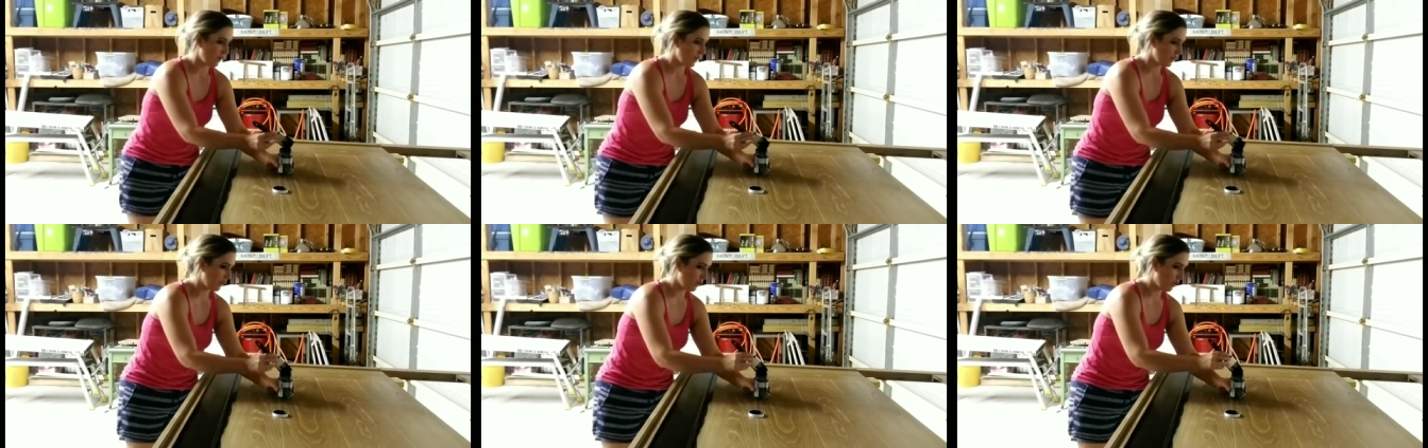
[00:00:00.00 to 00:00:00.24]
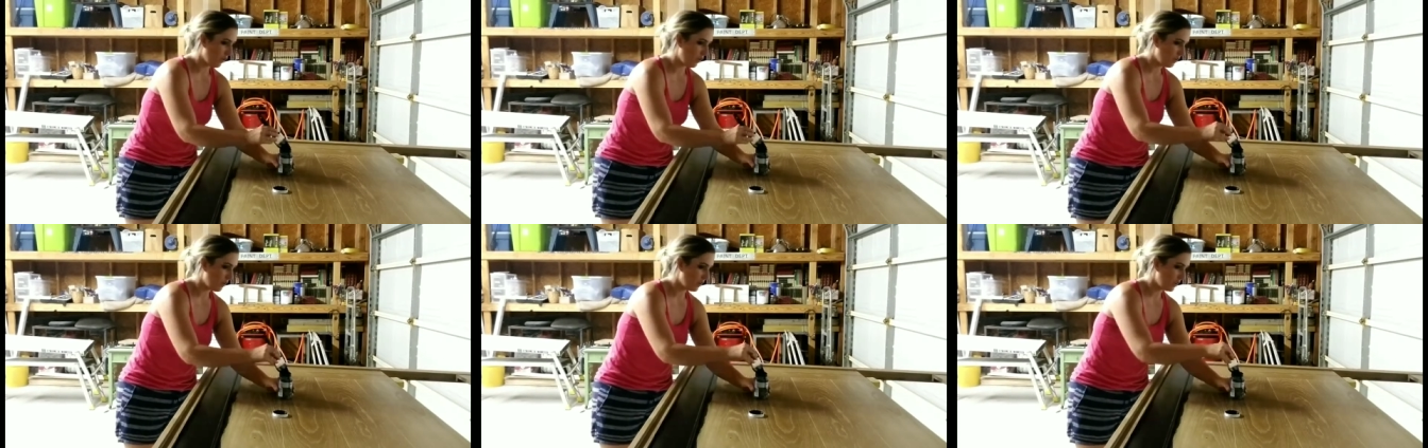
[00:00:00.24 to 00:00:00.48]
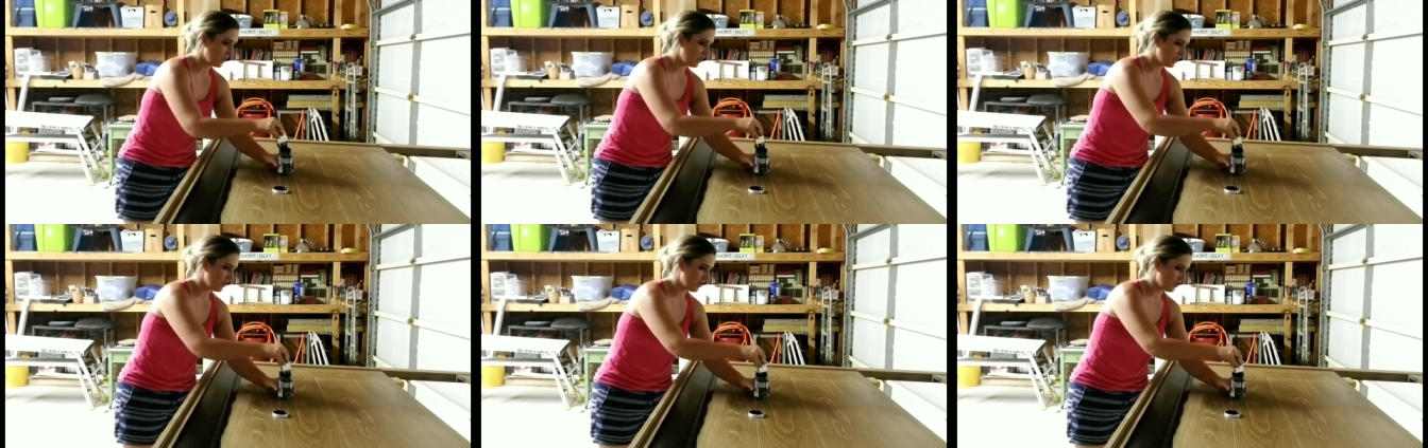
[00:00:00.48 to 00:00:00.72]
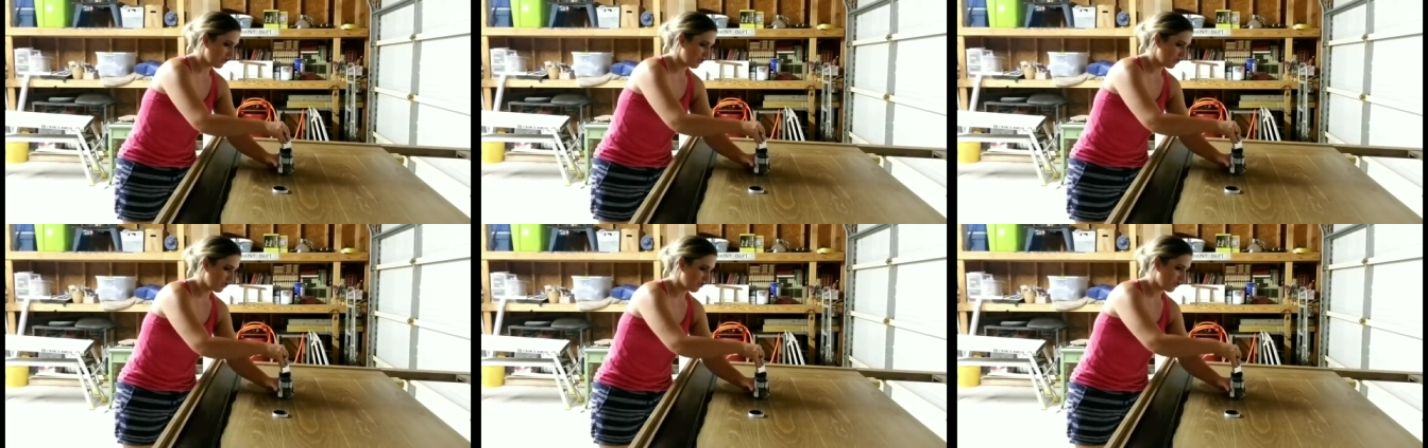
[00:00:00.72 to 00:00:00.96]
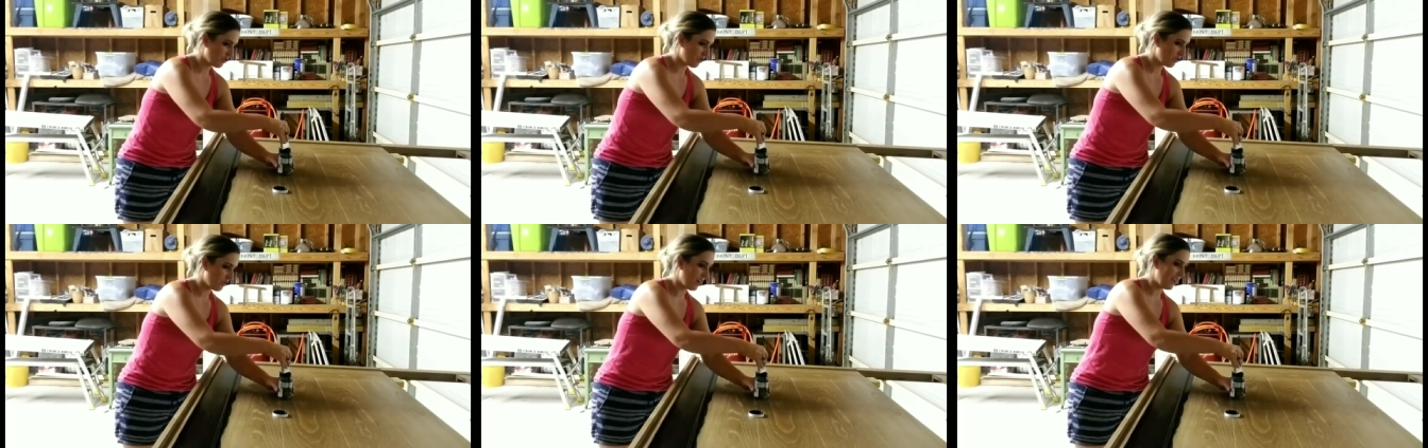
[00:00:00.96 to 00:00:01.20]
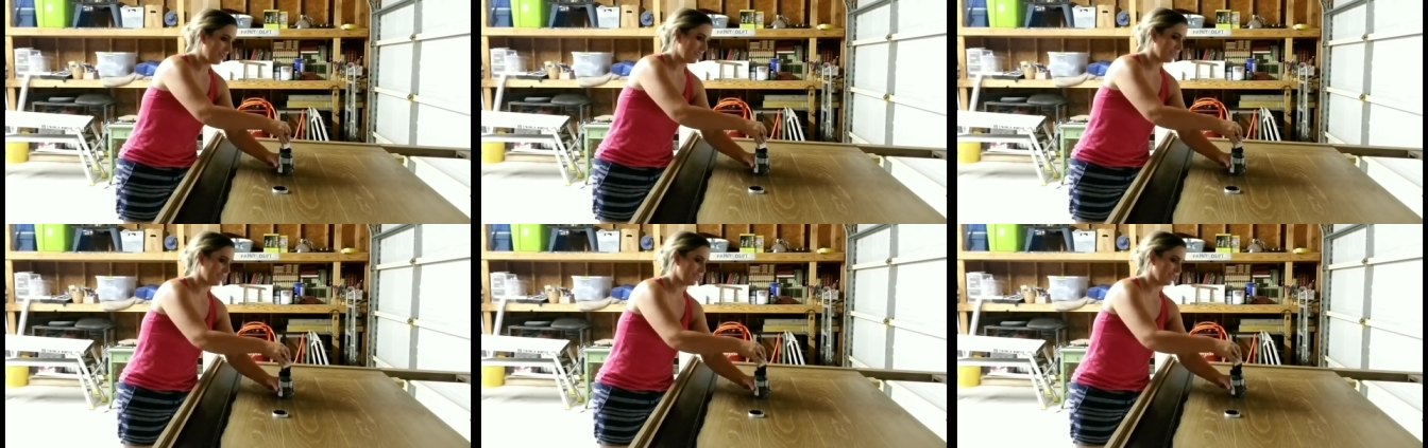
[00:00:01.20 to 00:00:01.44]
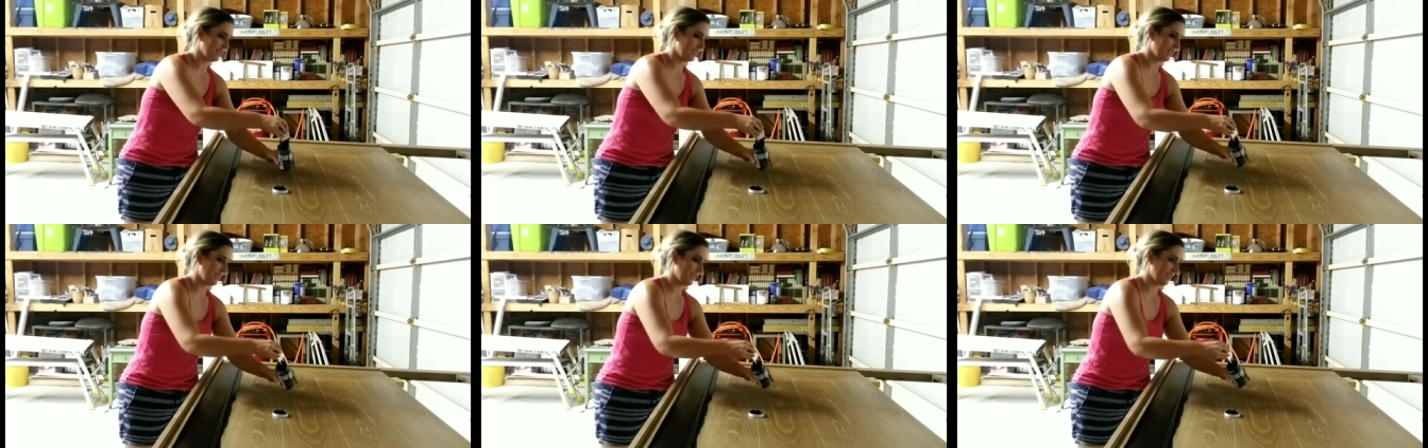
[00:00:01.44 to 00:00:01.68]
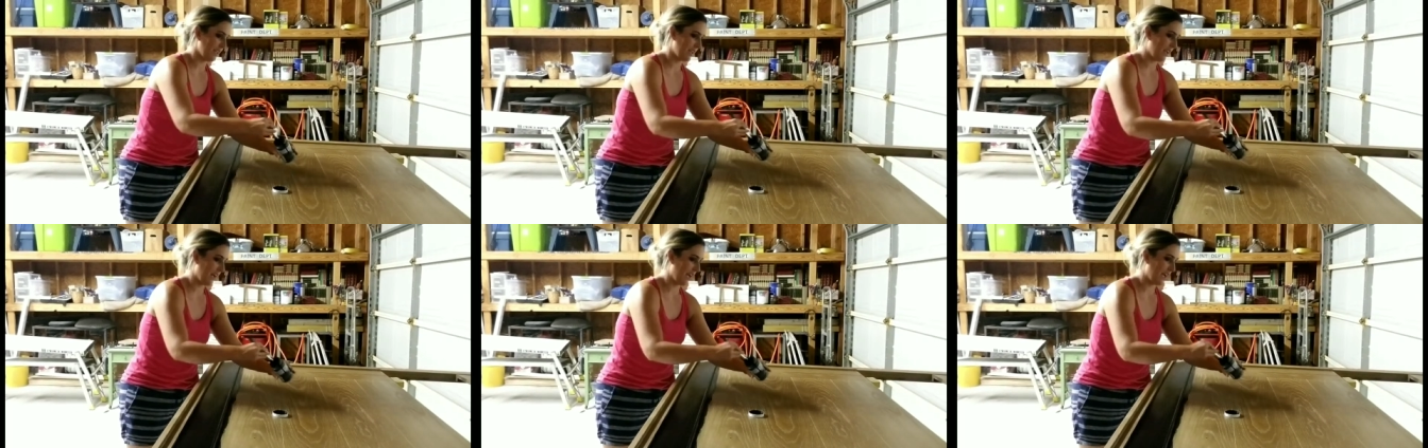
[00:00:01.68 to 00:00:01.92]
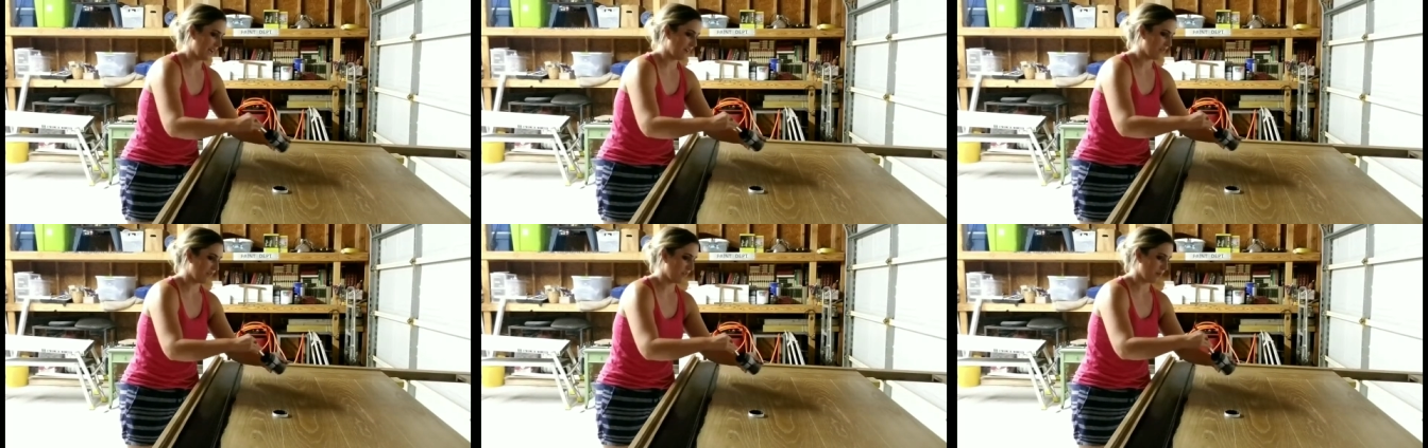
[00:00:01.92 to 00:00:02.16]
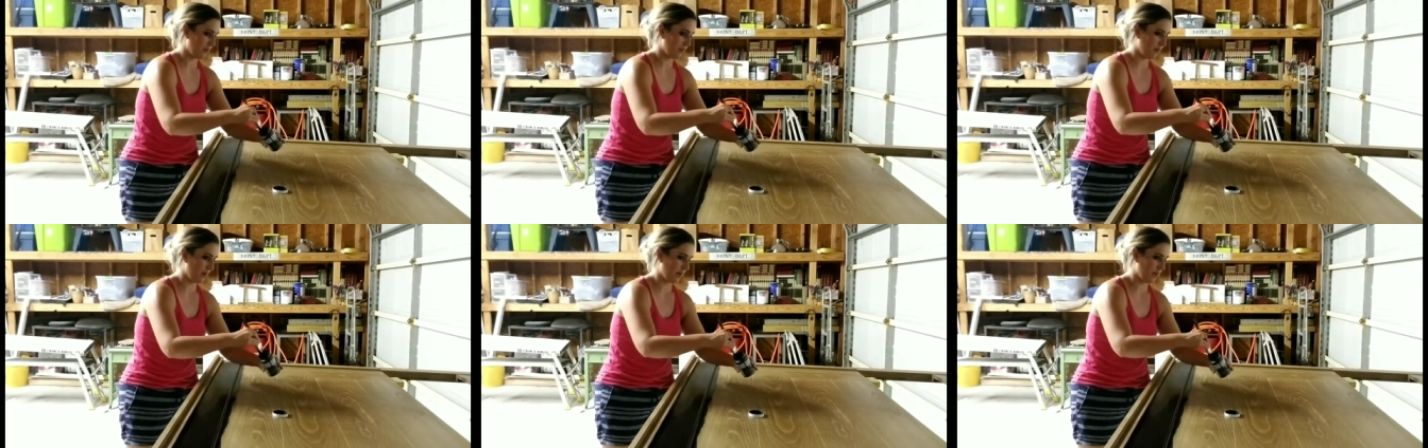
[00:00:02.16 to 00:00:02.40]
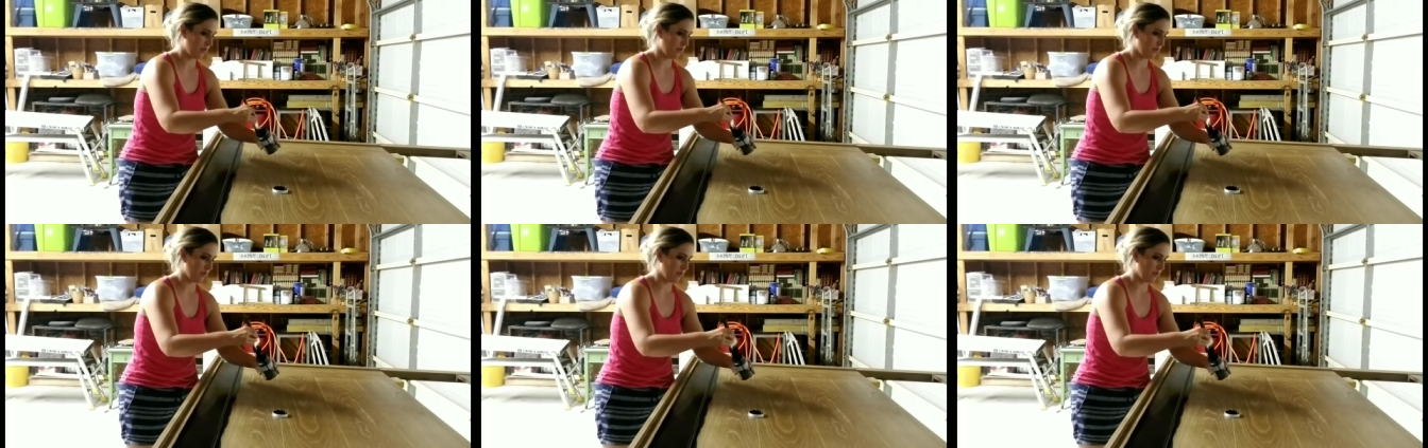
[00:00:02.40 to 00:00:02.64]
I don't want to distress it and have the brown